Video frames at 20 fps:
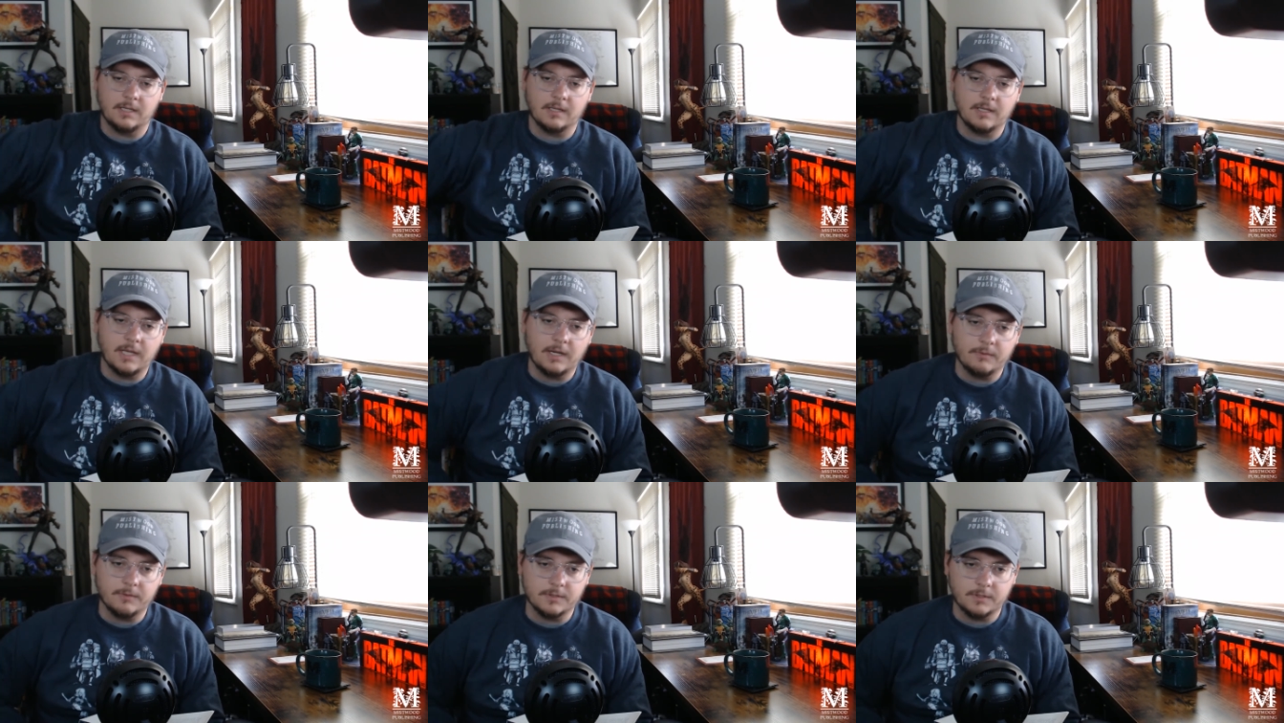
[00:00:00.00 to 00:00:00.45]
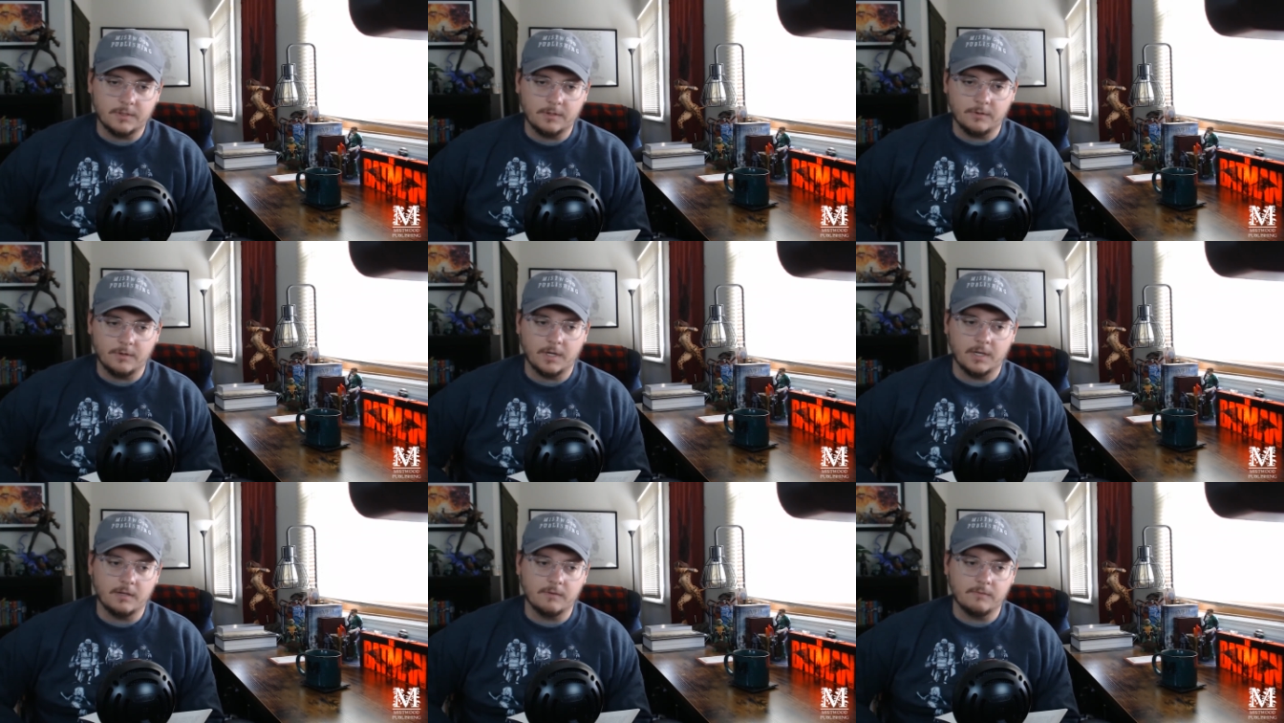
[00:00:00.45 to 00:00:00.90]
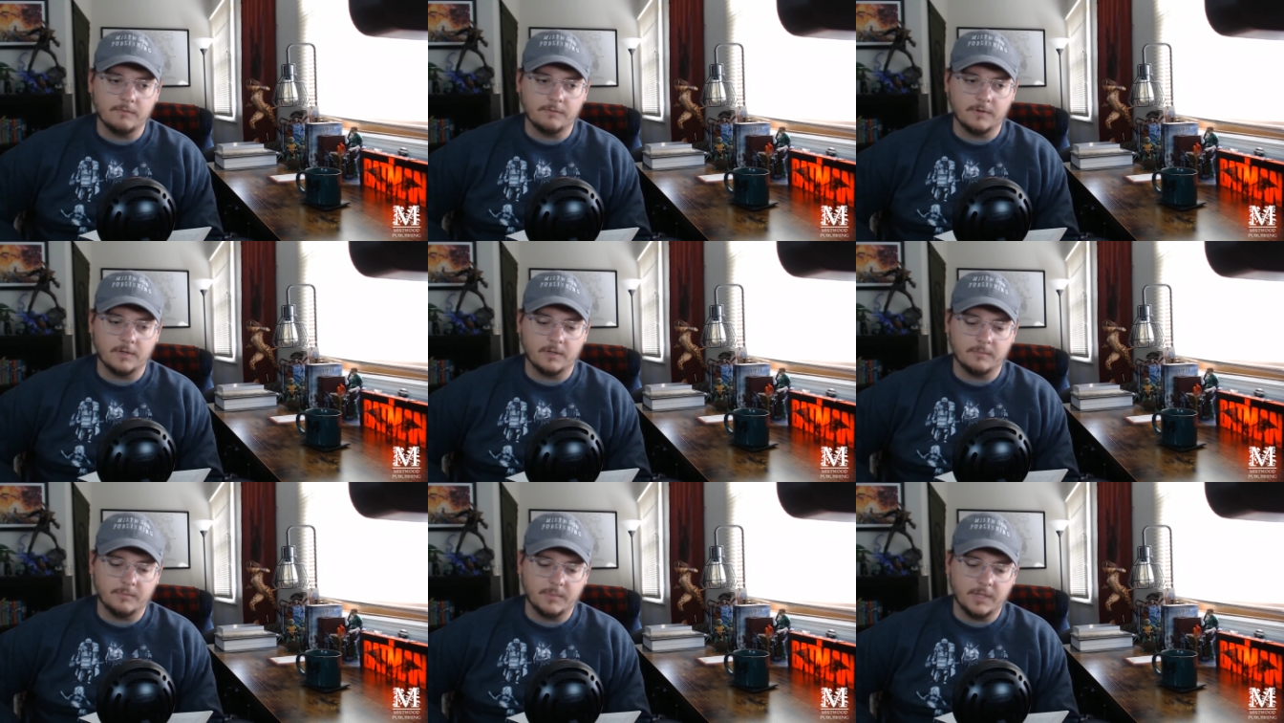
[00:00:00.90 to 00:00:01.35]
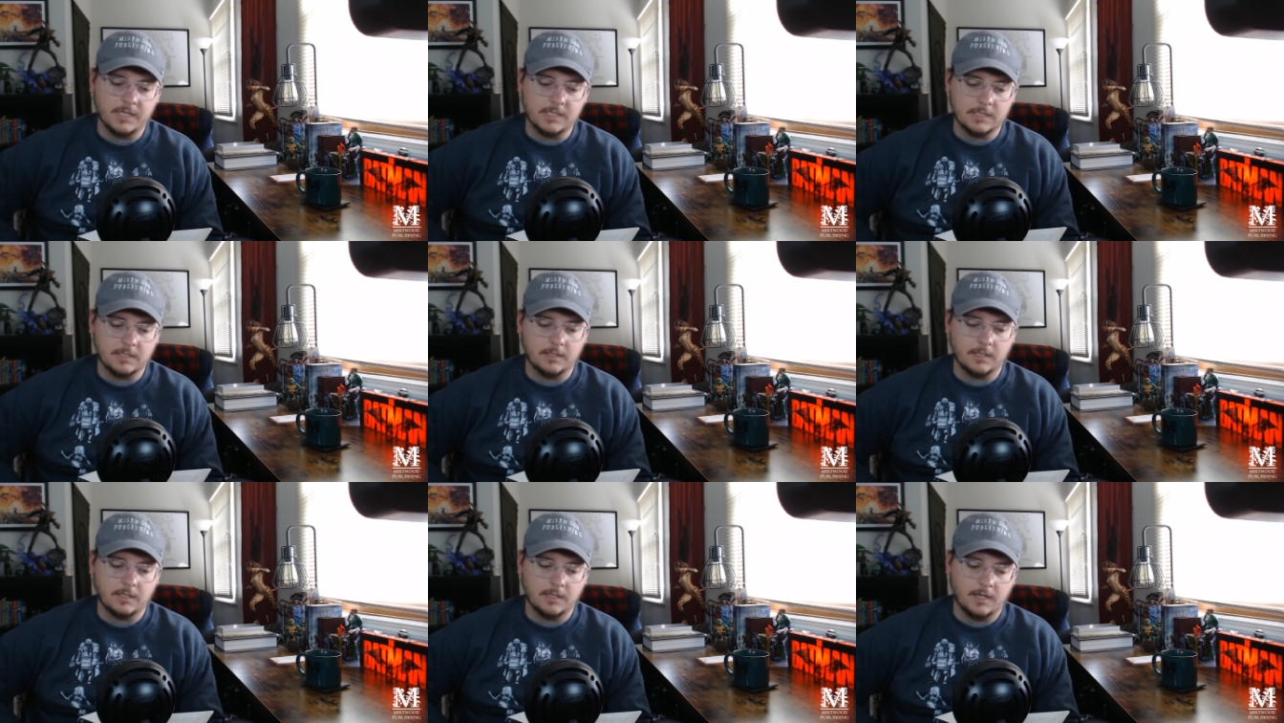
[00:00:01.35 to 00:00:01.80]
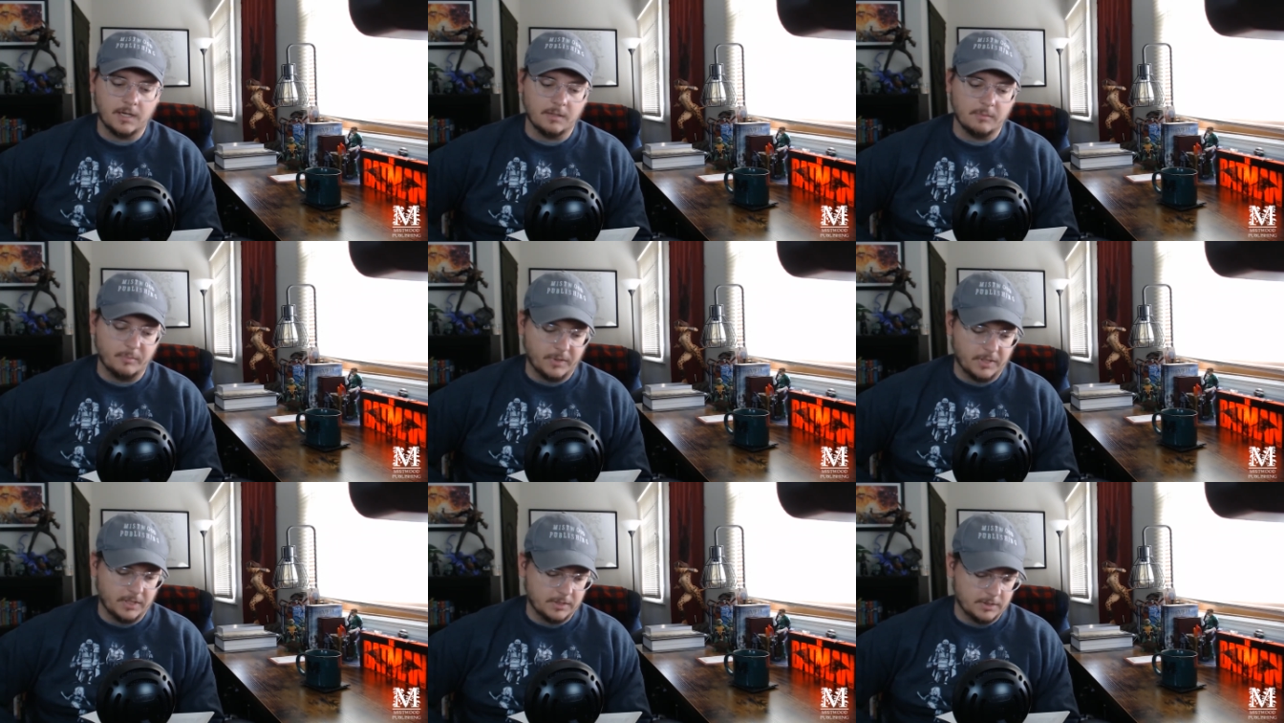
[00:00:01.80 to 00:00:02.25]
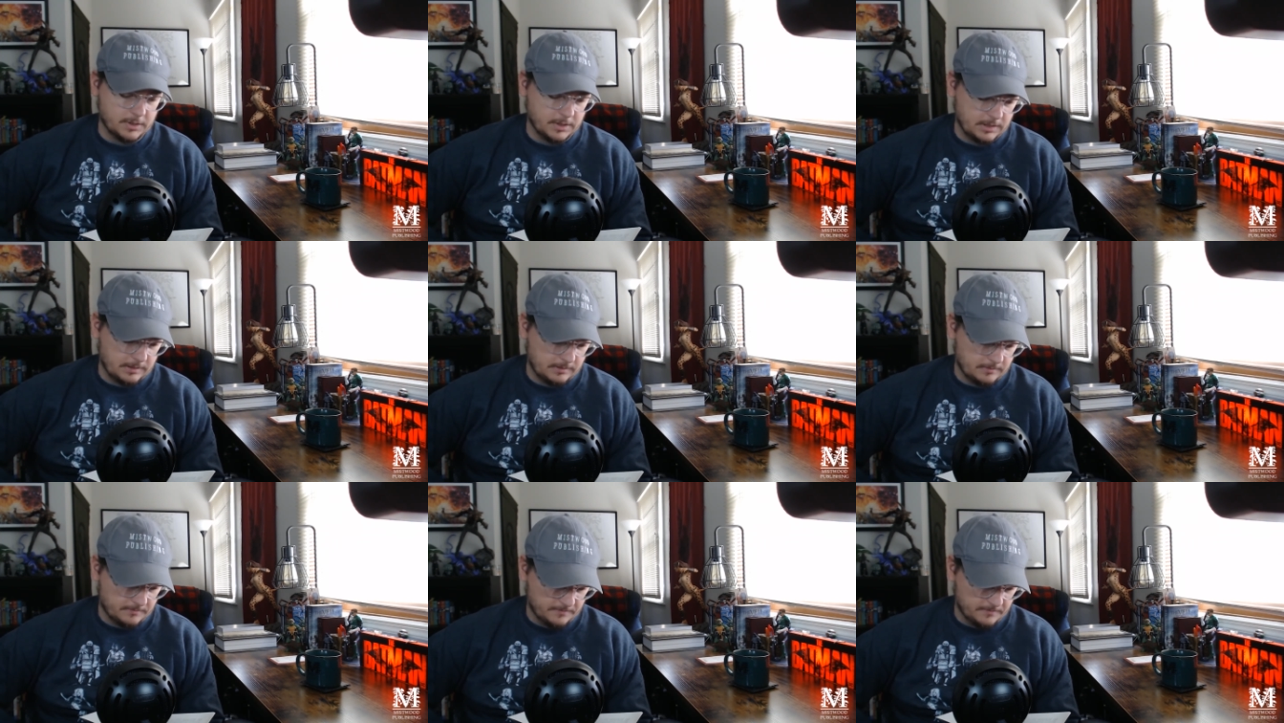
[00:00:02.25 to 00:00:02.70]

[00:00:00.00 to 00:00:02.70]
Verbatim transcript: and that was created from basically God punching